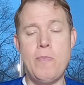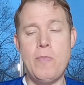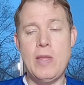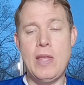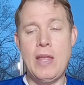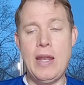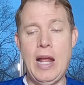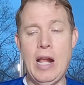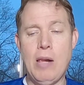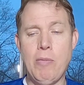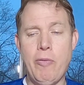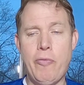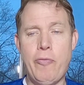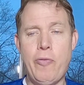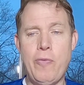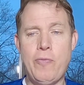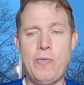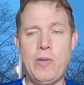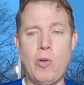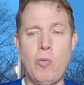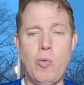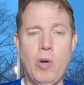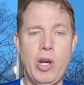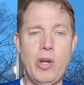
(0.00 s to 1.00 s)
In Alma
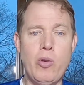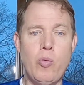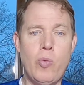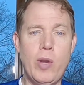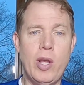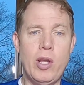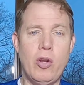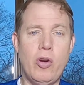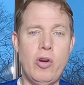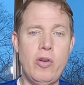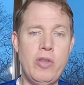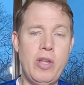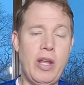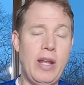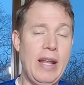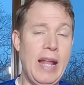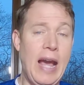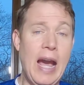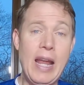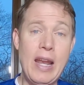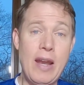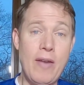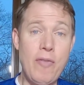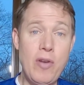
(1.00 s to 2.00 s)
51, we learn that
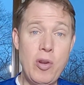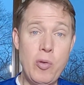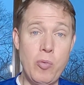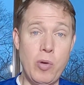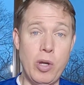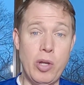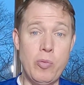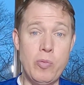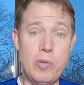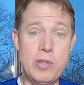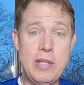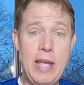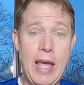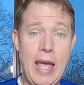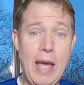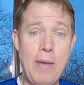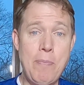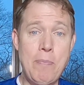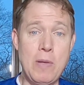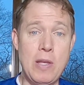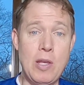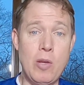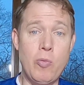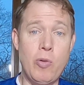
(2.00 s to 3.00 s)
not everyone was
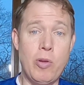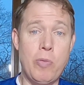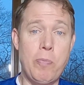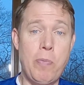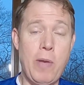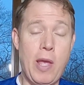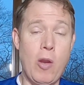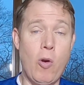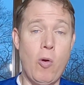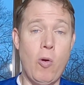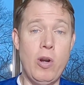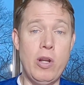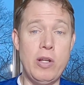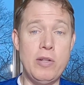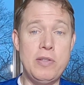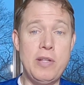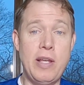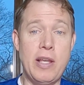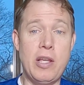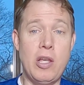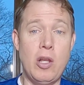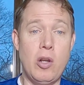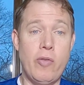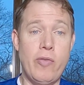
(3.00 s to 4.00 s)
happy with Pahoran
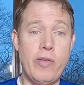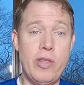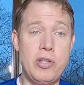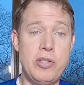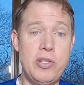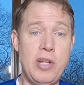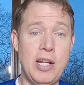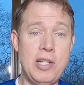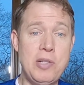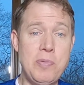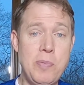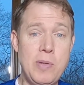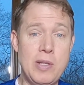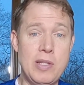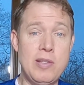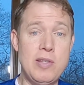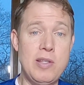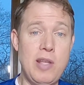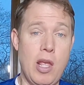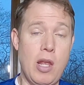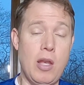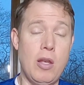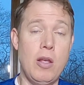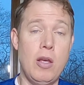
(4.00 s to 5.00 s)
taking over the judgment
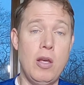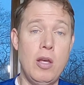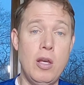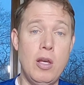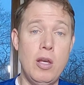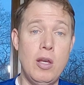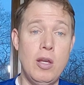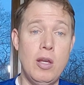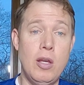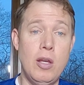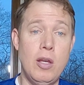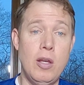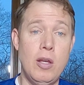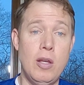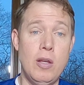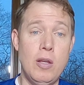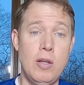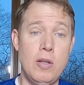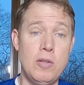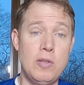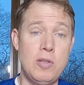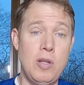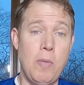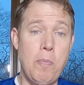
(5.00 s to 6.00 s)
seat.
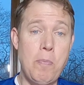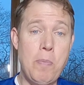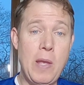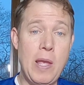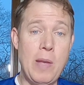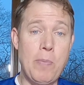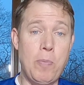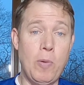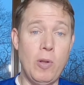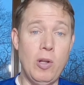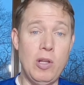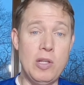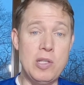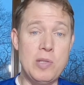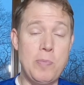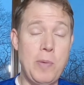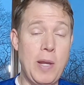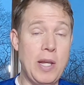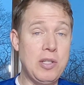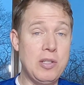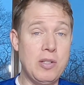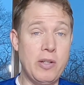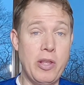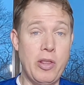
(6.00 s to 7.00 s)
Some people,
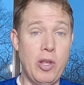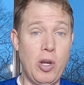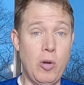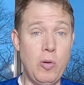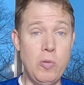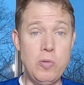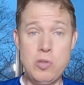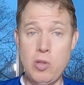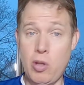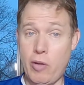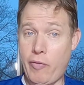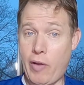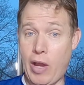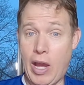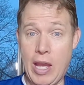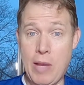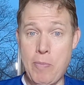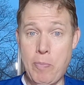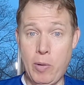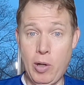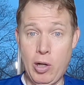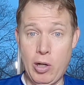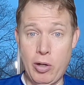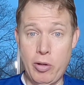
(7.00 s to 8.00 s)
especially those of
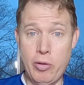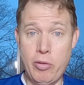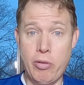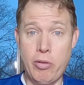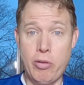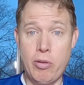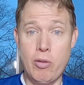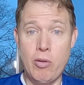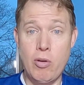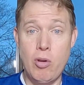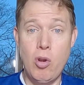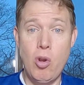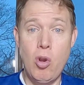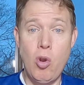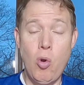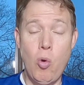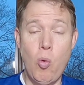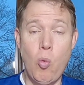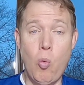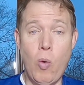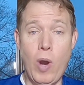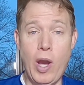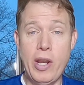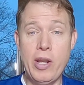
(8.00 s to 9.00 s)
high birth,
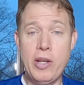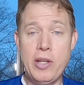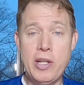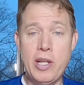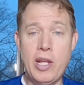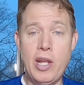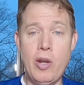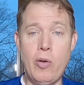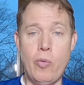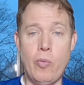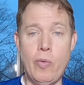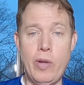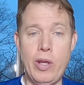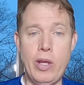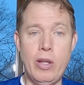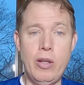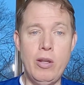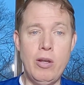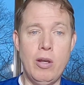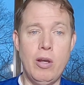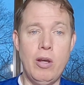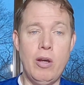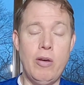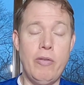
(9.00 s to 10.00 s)
wanted to get
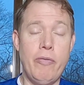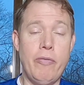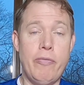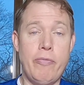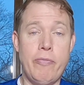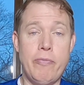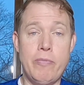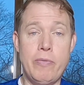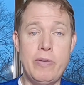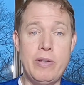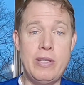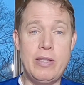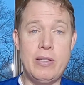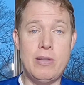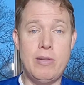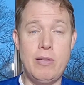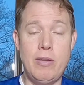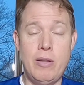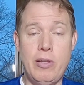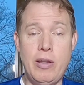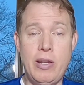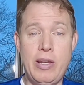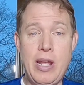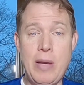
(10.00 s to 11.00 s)
rid of
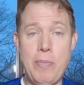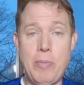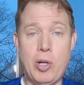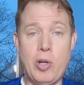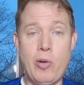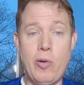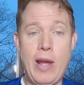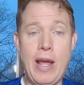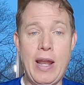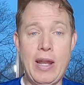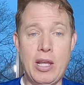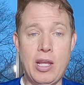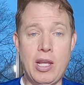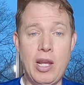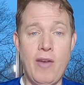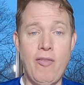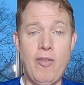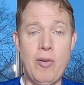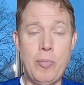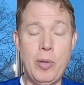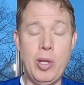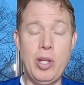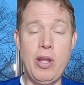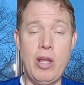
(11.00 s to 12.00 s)
the democratic
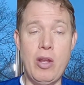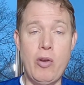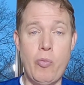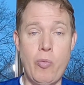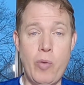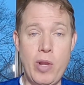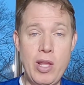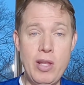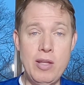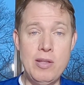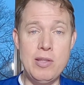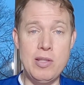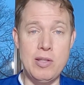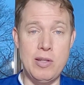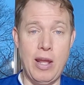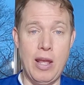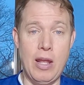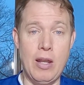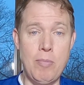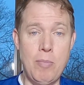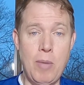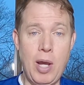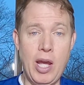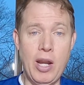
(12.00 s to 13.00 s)
government and
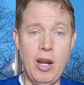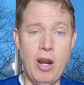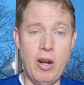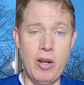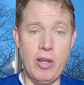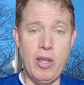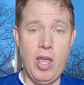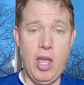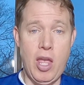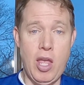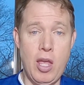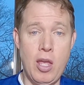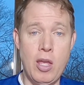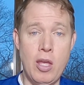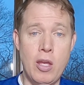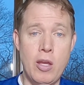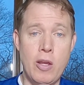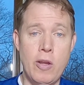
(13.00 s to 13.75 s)
reinstate a monarchy.